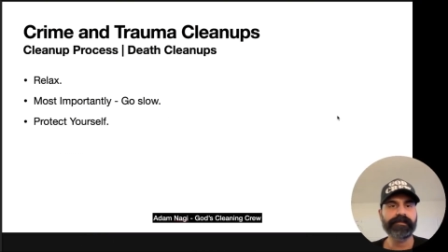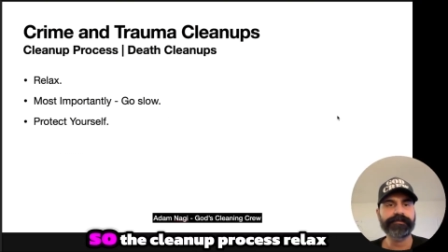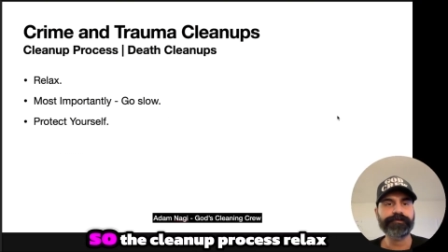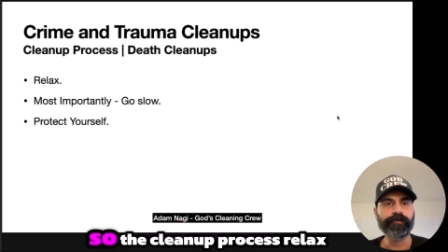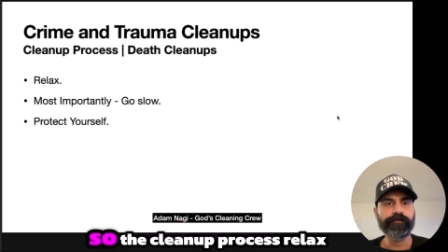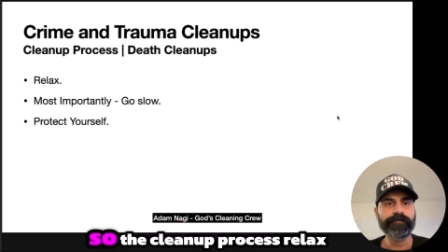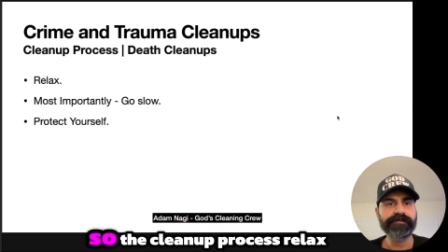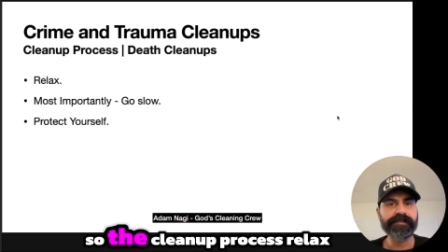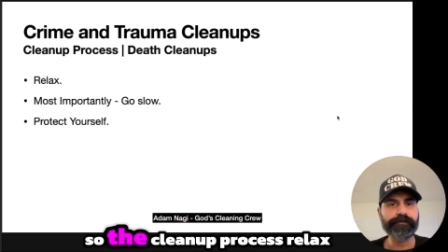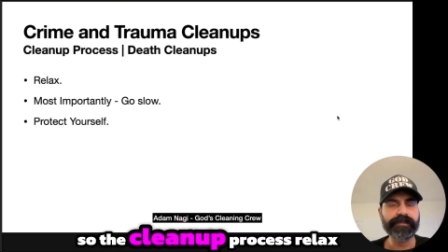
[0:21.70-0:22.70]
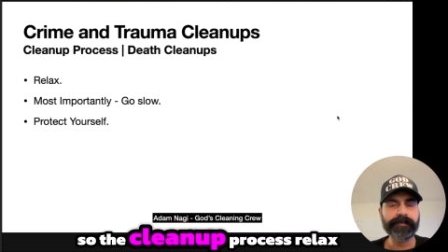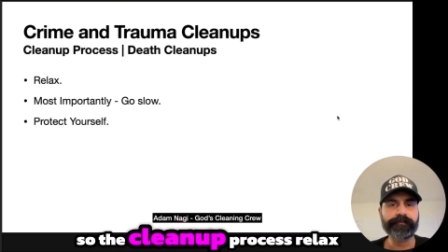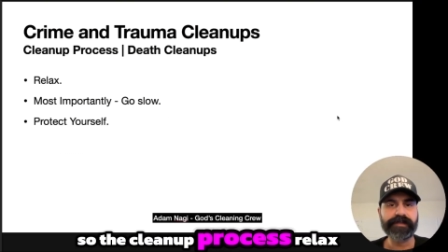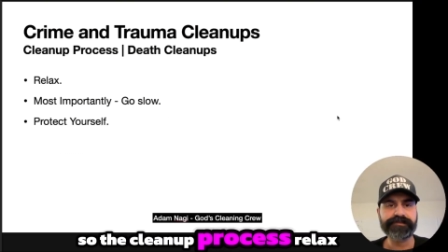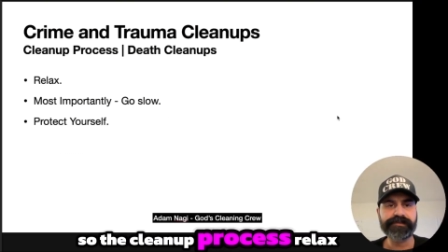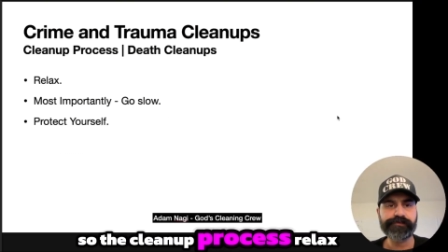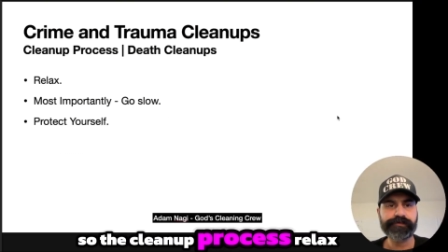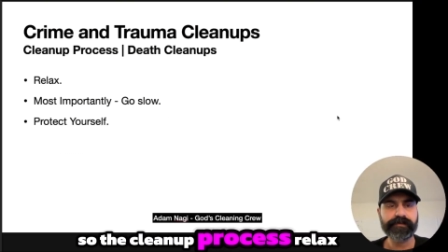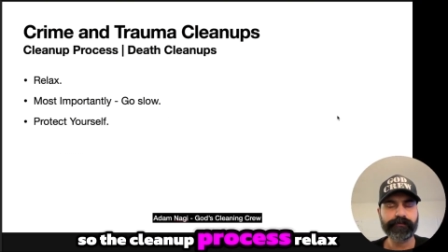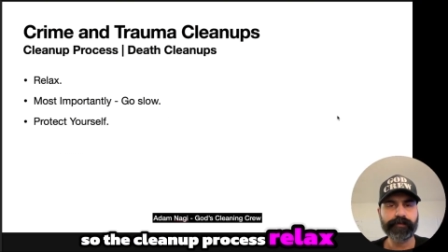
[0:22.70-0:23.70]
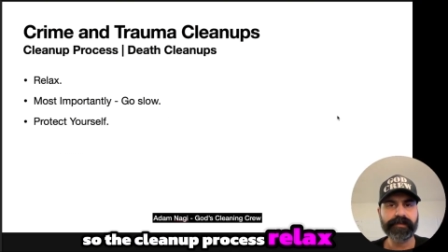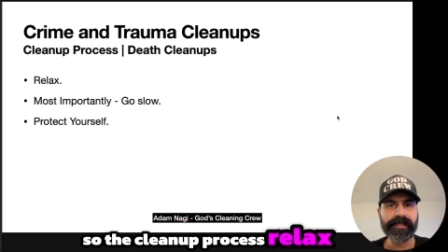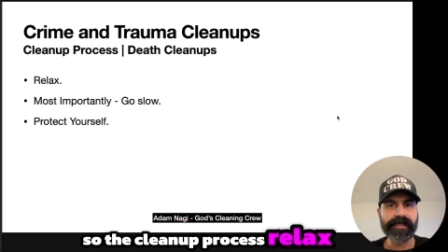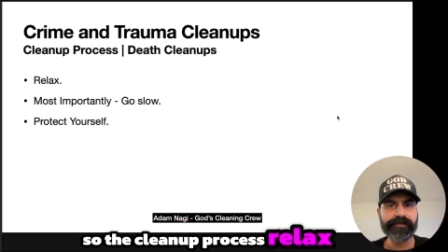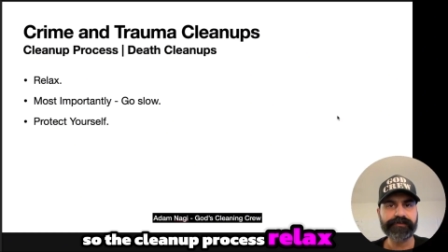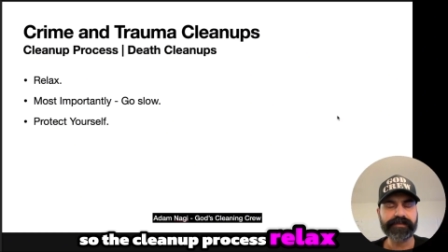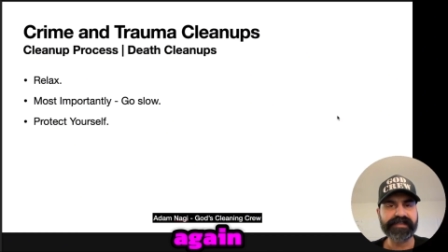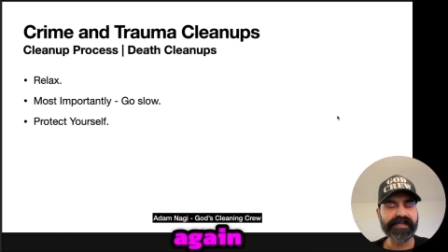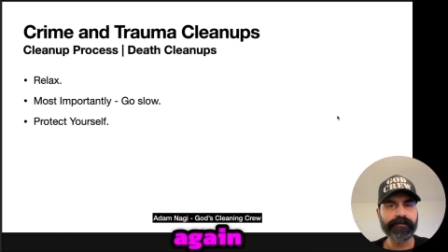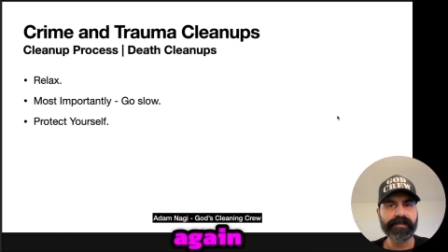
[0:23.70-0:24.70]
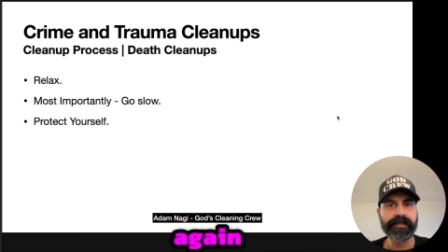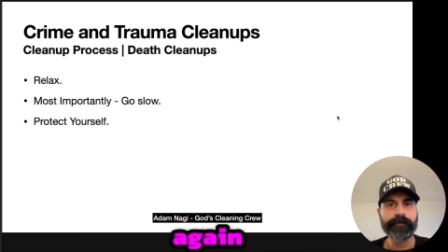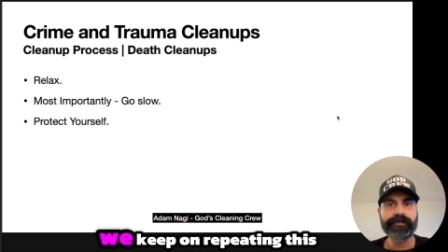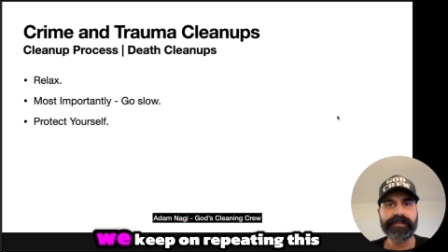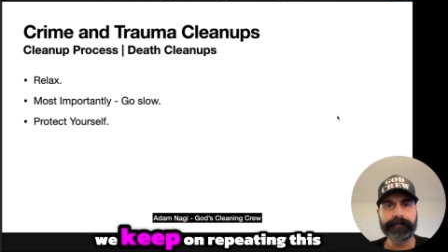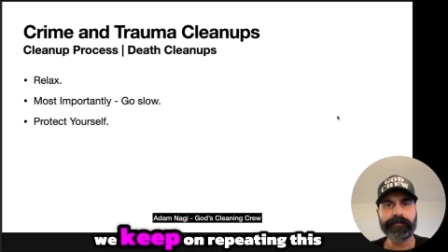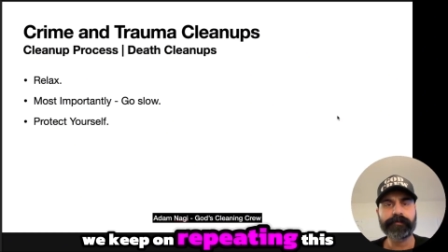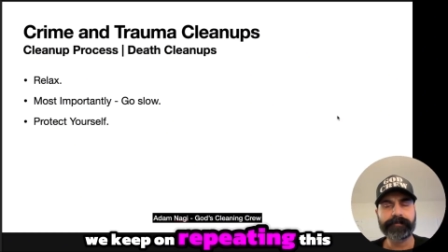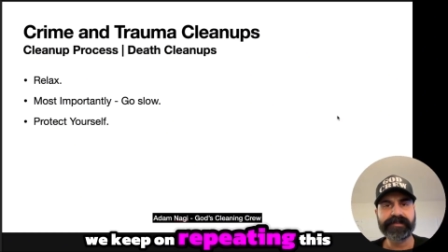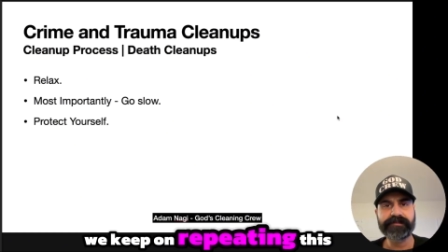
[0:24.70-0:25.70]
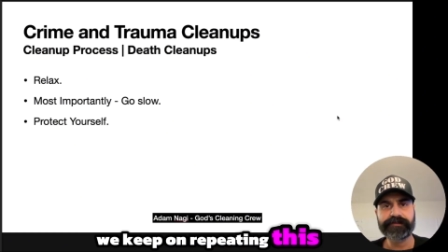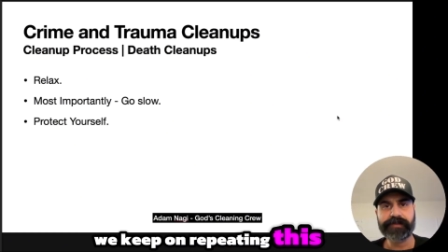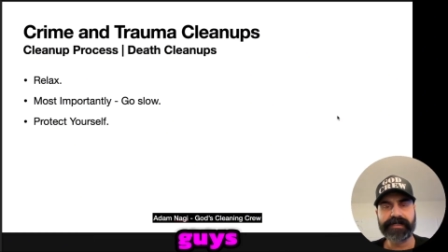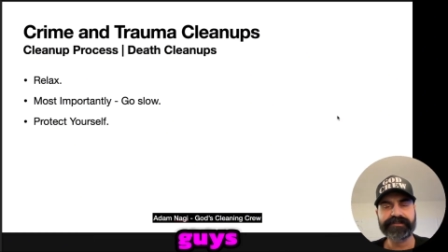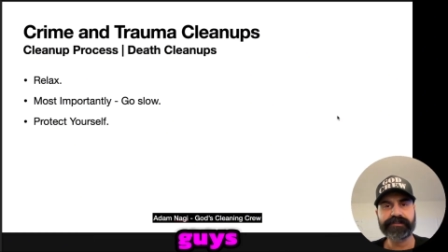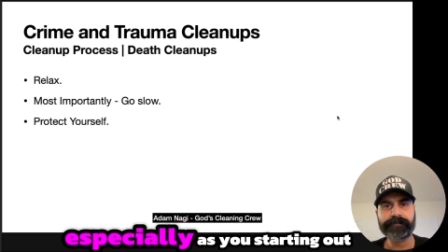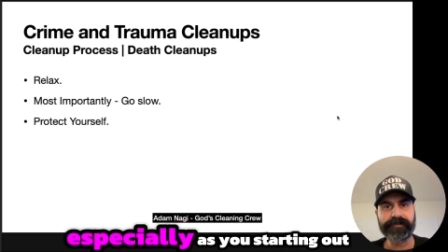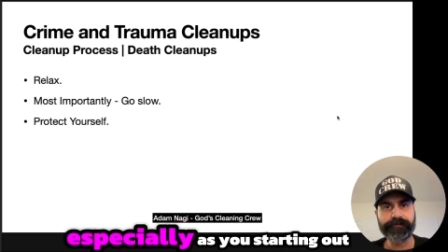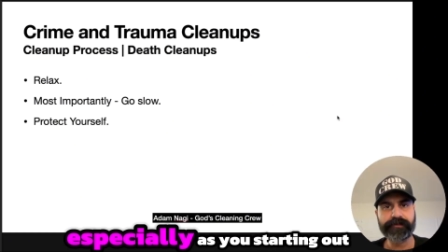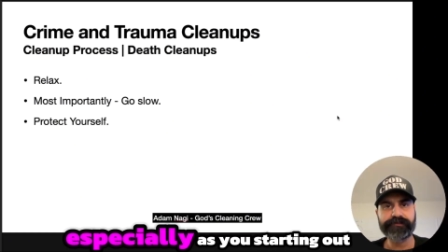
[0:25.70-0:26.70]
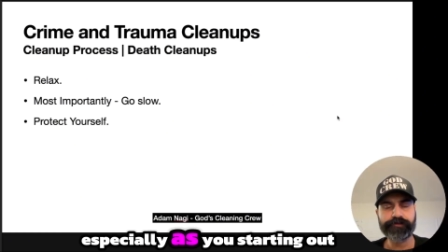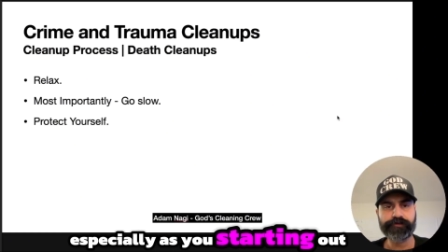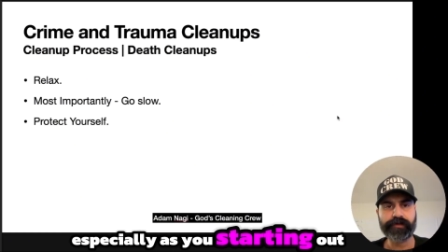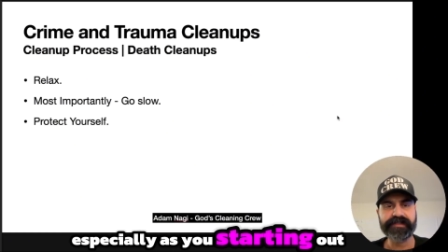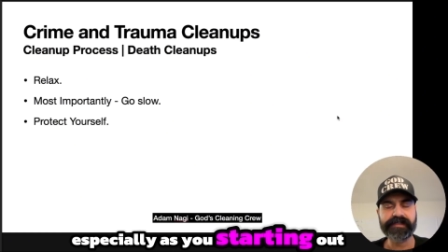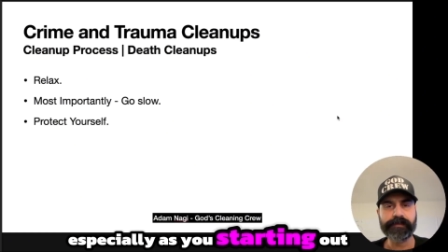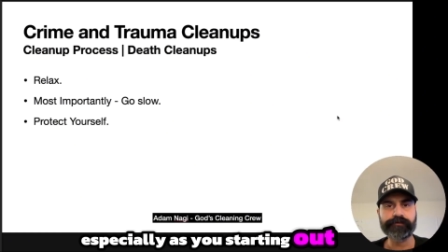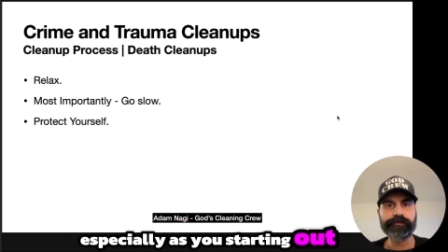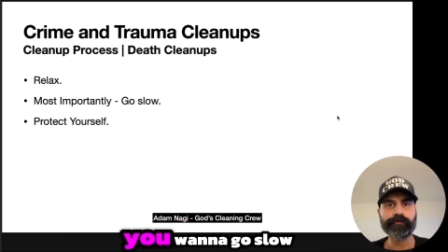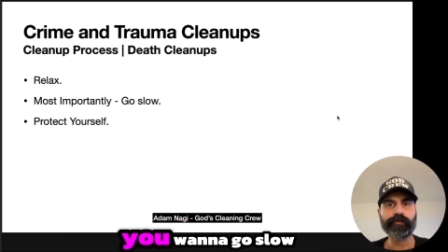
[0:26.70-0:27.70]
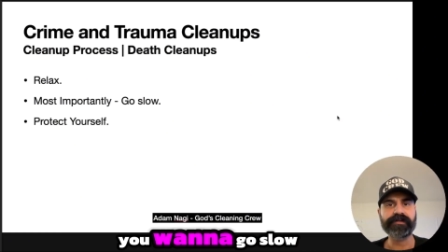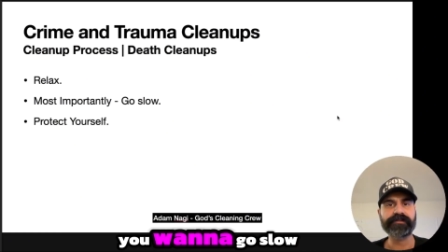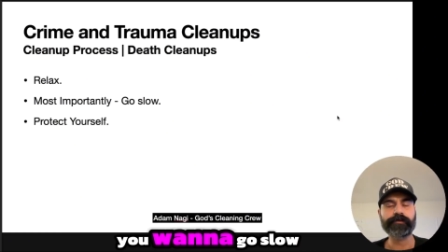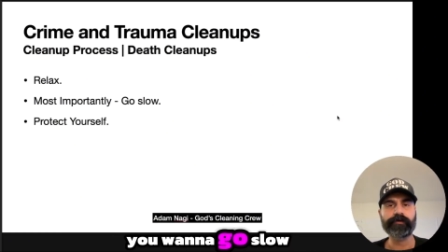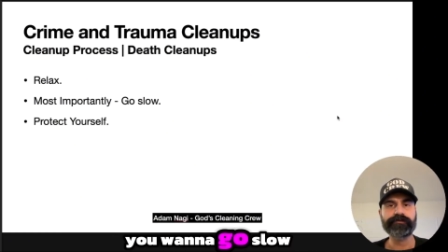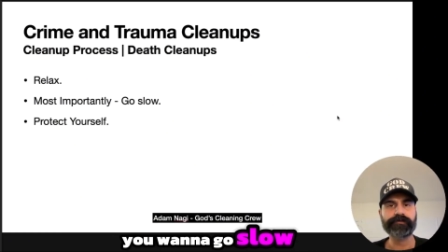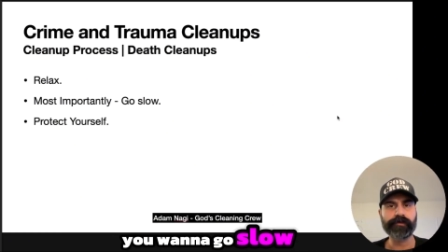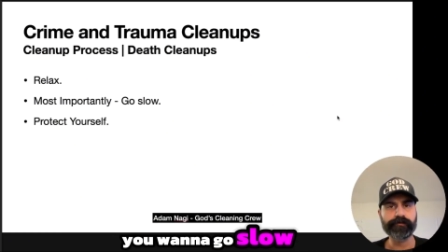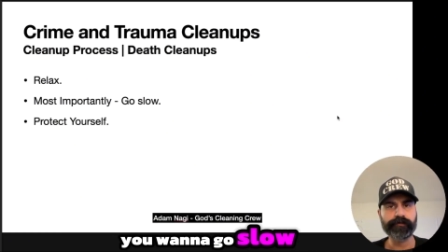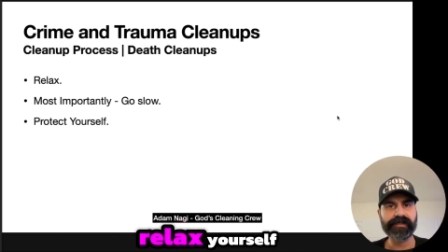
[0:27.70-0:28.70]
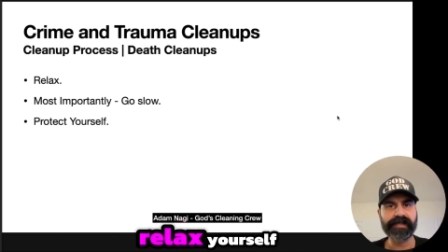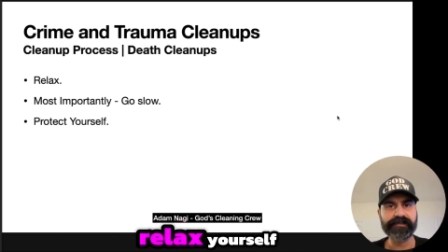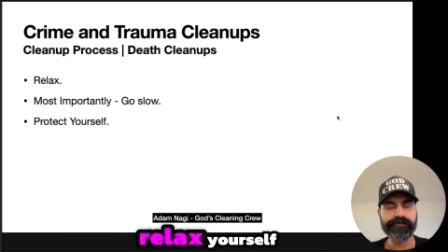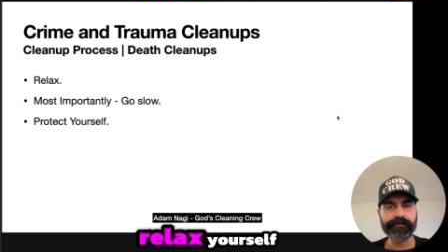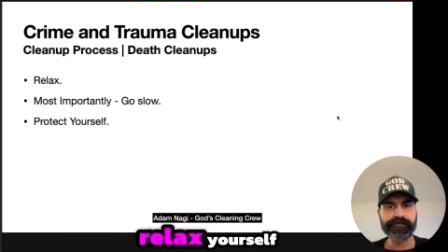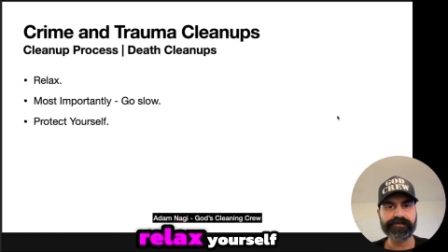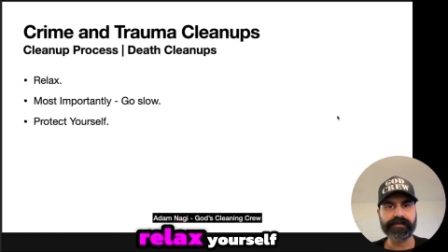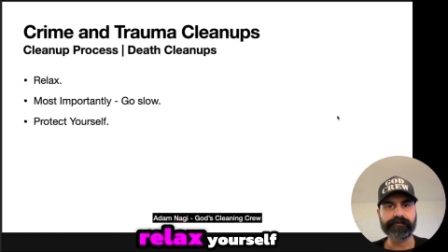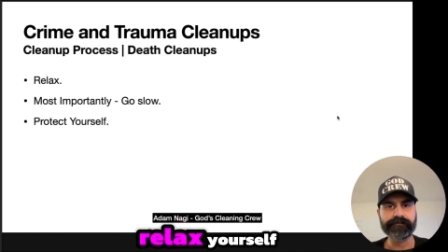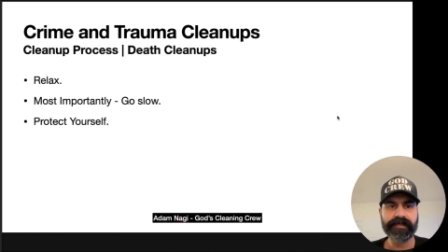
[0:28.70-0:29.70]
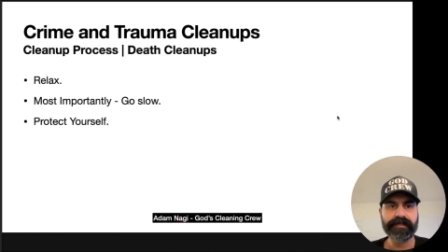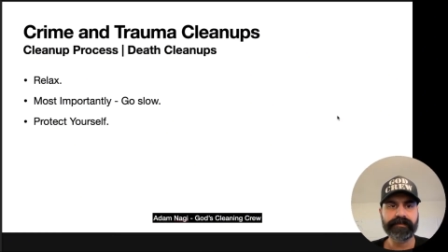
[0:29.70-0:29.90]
So the cleanup process, relax. Again, we keep on repeating this, guys, especially as you're starting out. You want to go slow, relax yourself.